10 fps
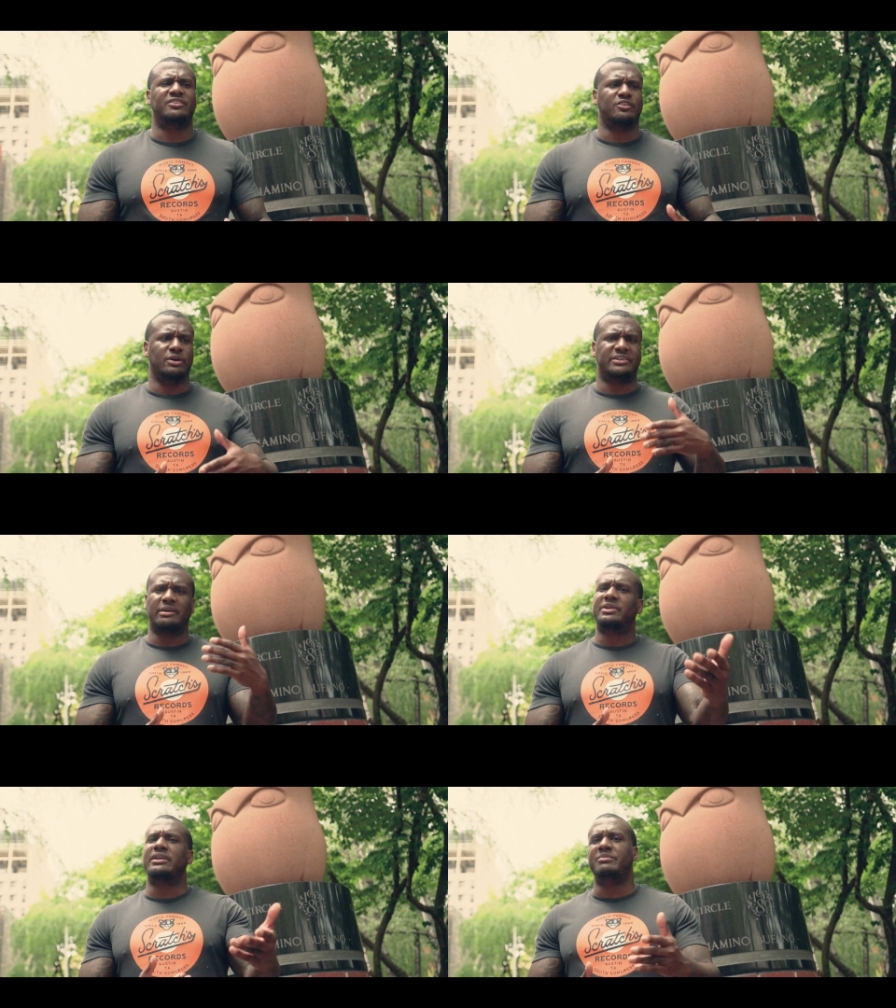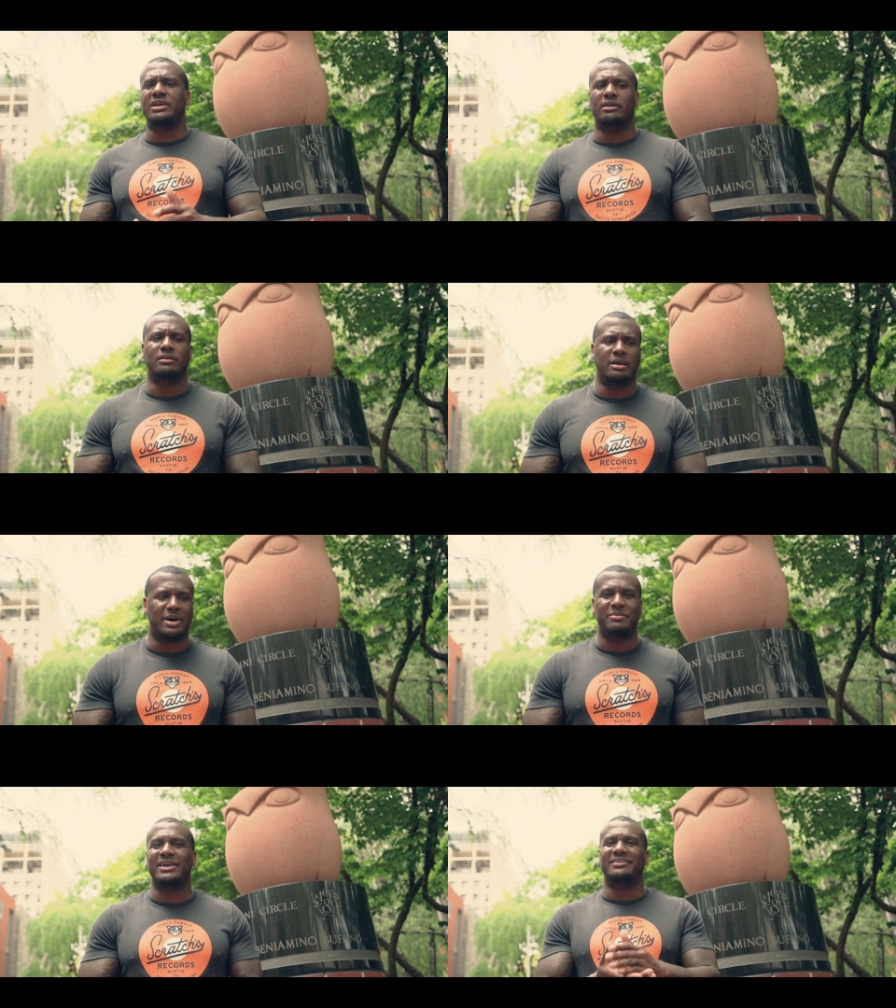So it's something that me and
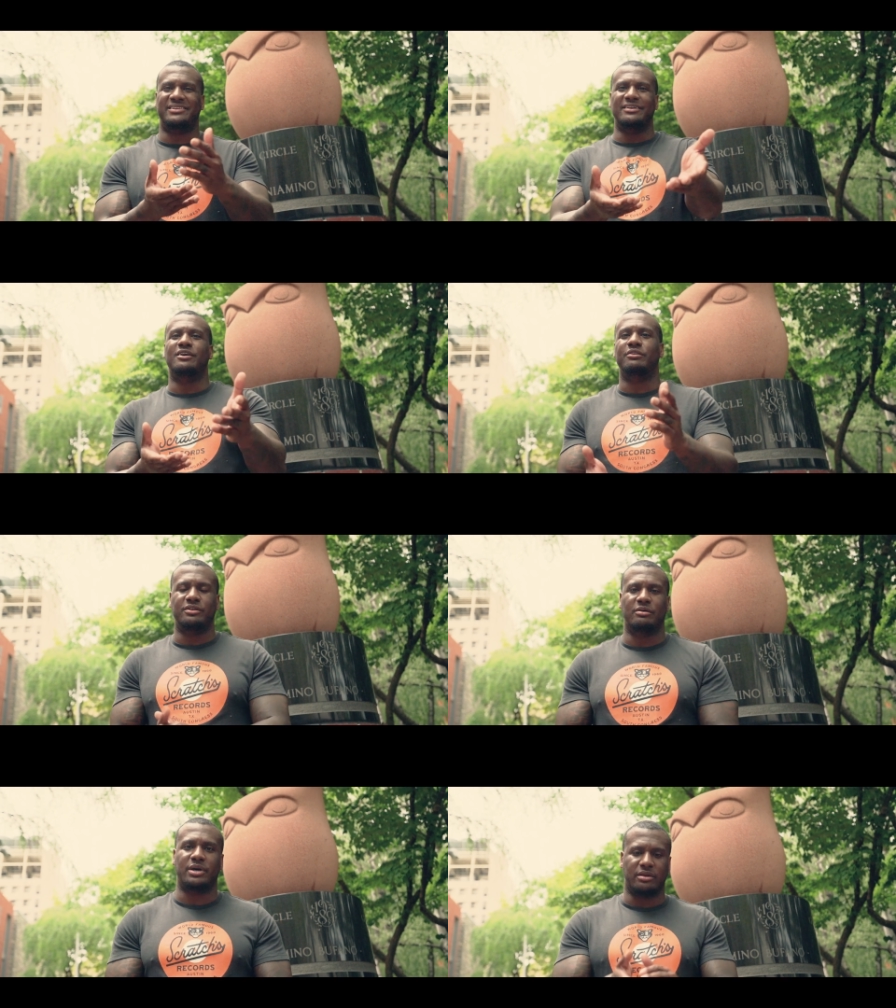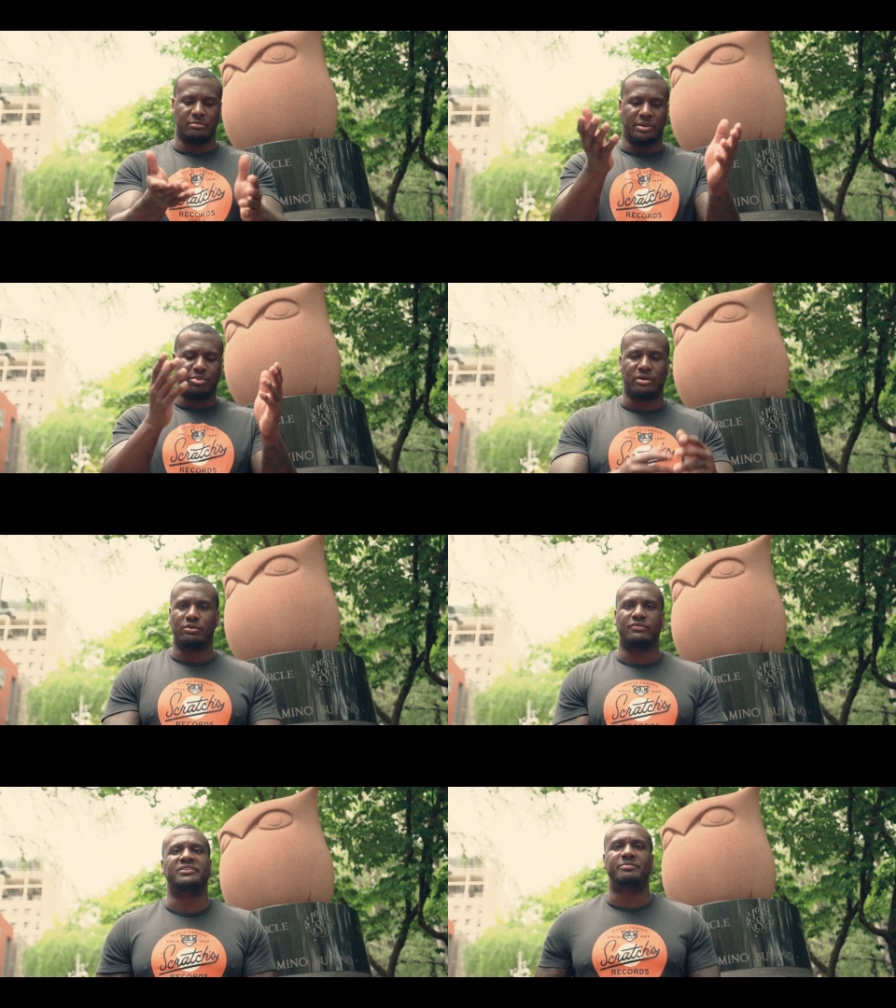my man Dino, you know, my partner
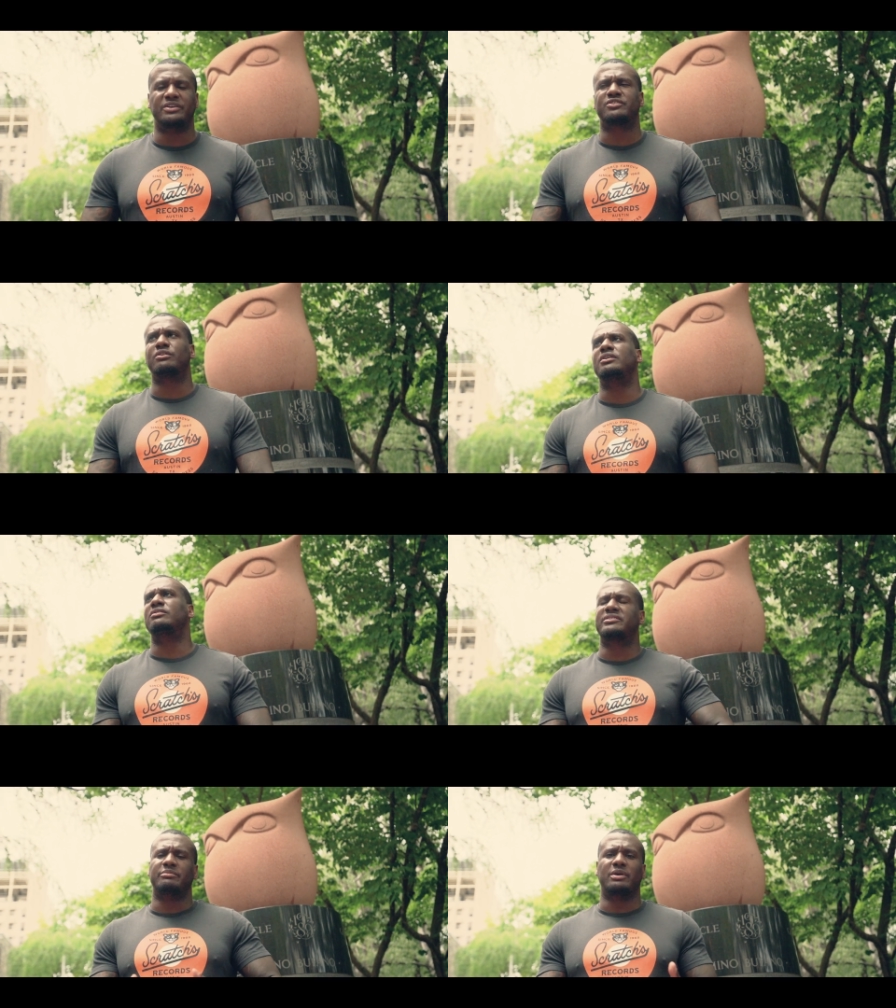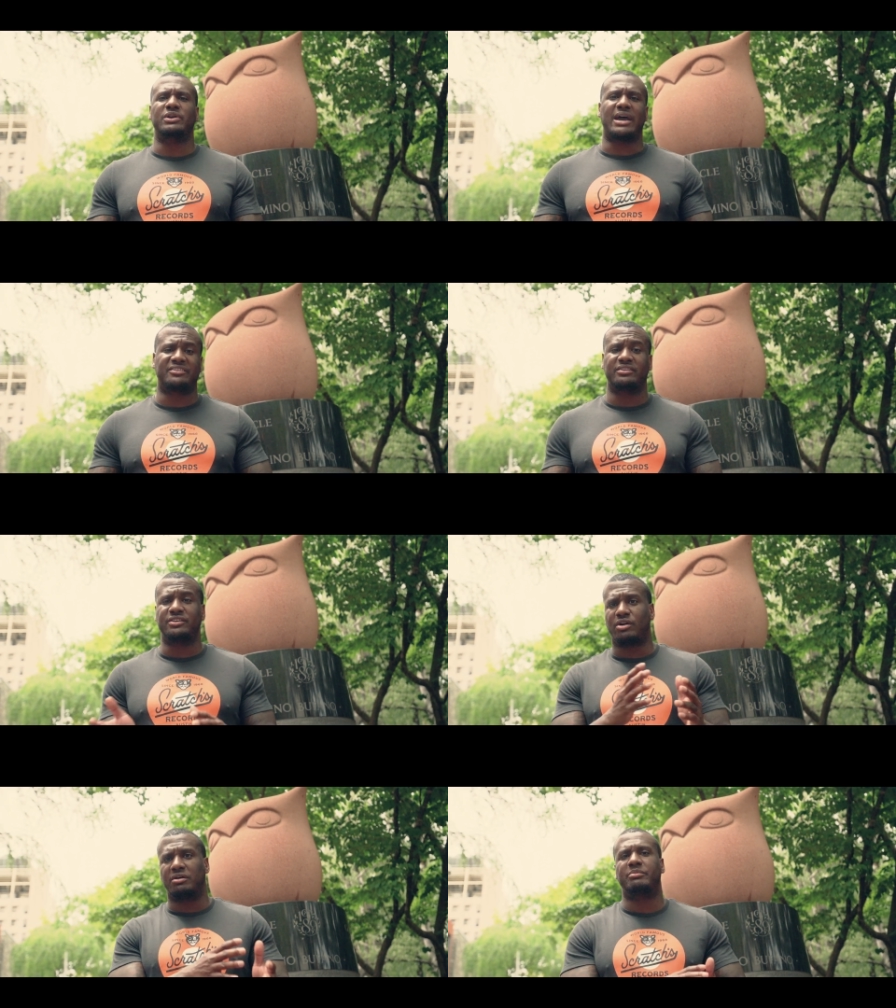over at Speed Circuit, you know, something that we actually
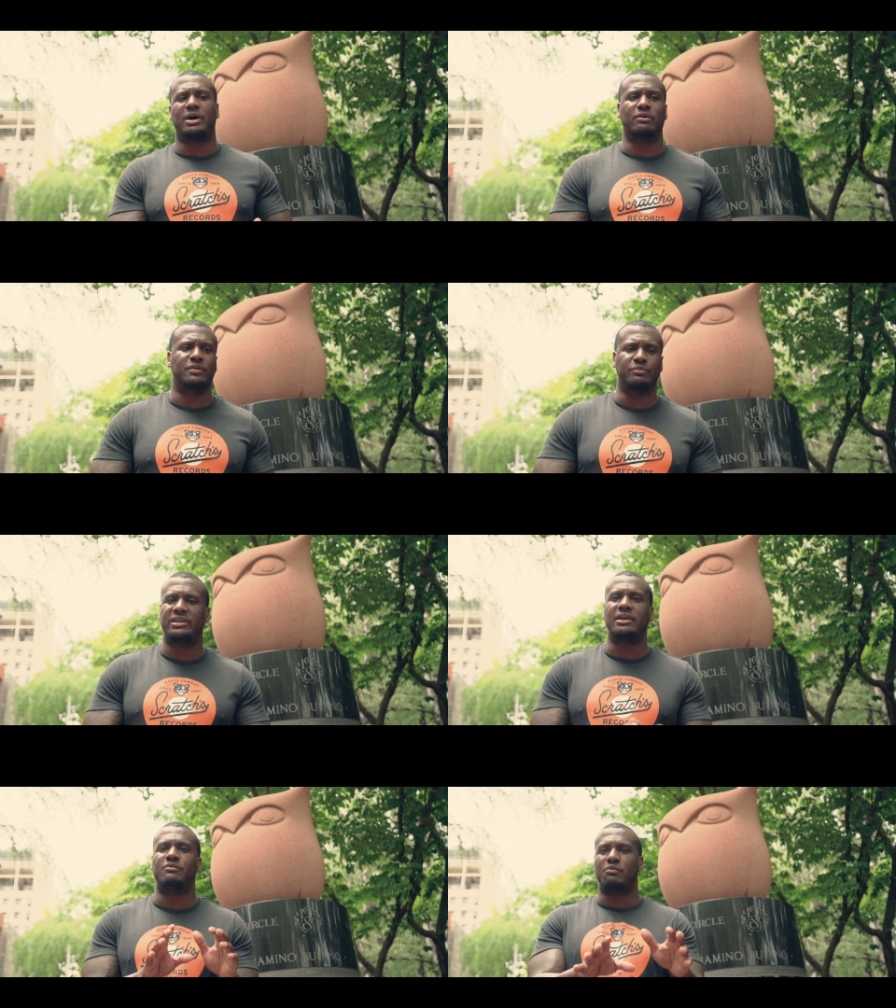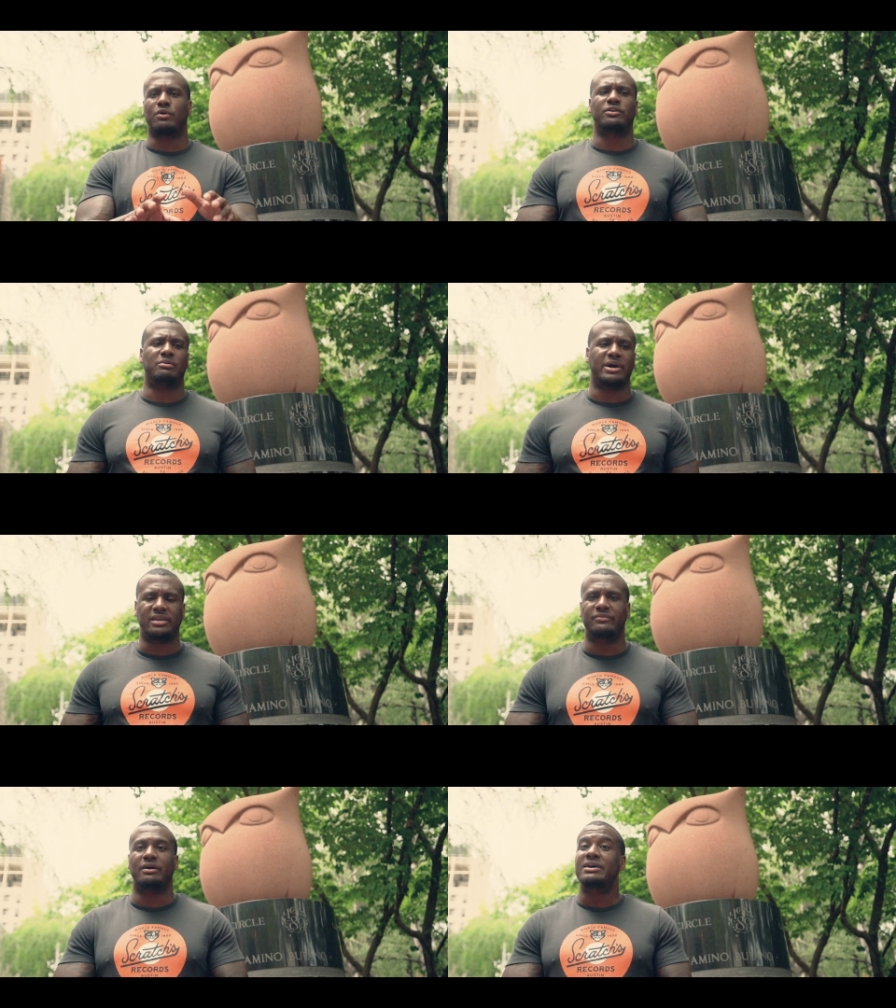talked about over the weekend while working on my
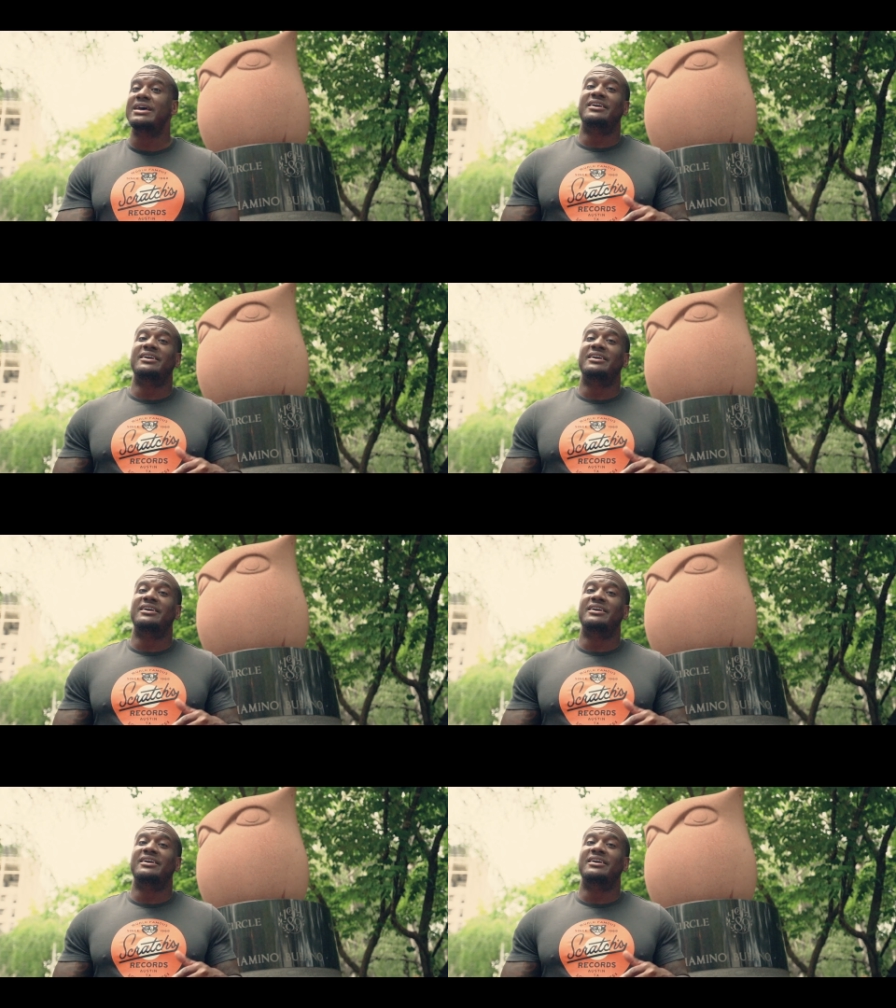Evo.